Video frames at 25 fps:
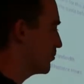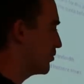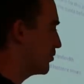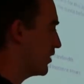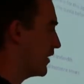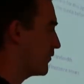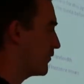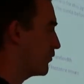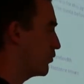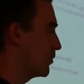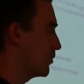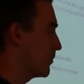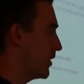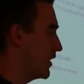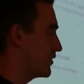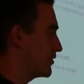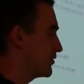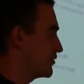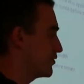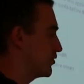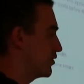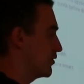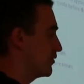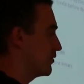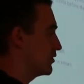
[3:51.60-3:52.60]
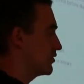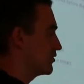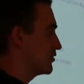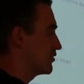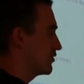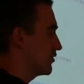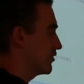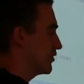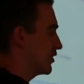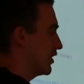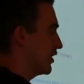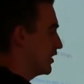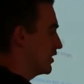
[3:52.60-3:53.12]
a platform as a service,
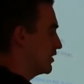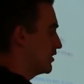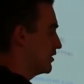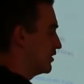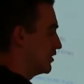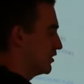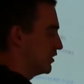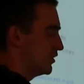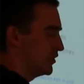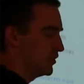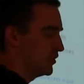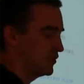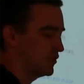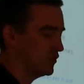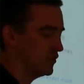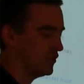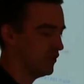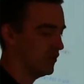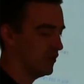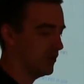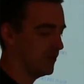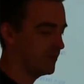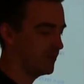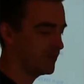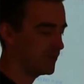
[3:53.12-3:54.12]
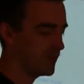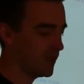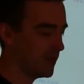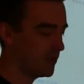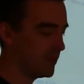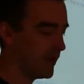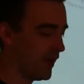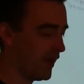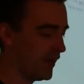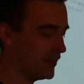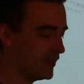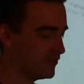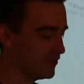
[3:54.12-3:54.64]
okay?
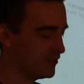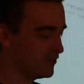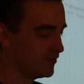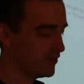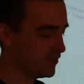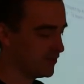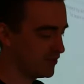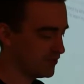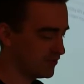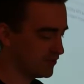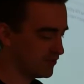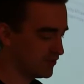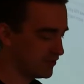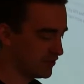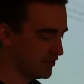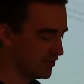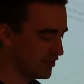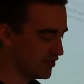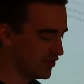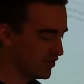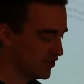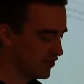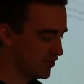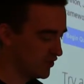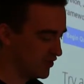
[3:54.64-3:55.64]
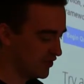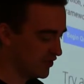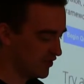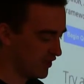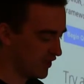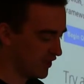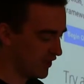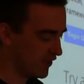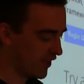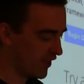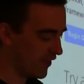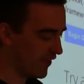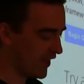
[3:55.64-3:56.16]
a pathogen.
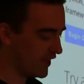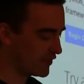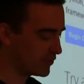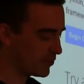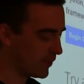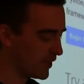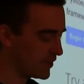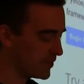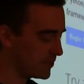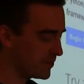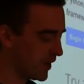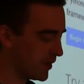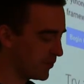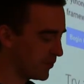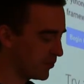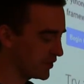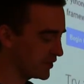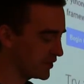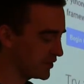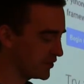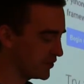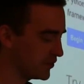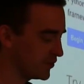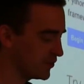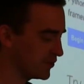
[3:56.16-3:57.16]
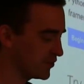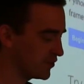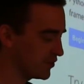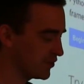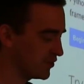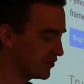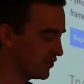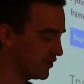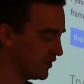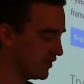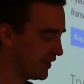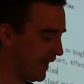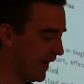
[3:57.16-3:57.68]
And, and that's why you might want to use
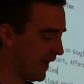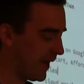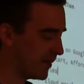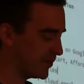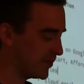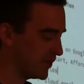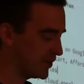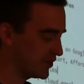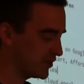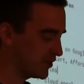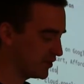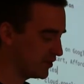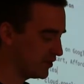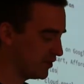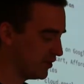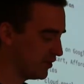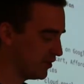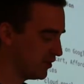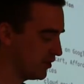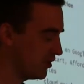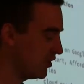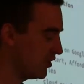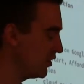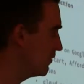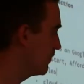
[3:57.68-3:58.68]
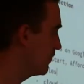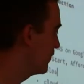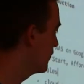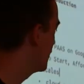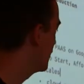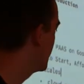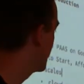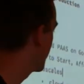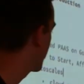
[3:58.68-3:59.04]
pathogen for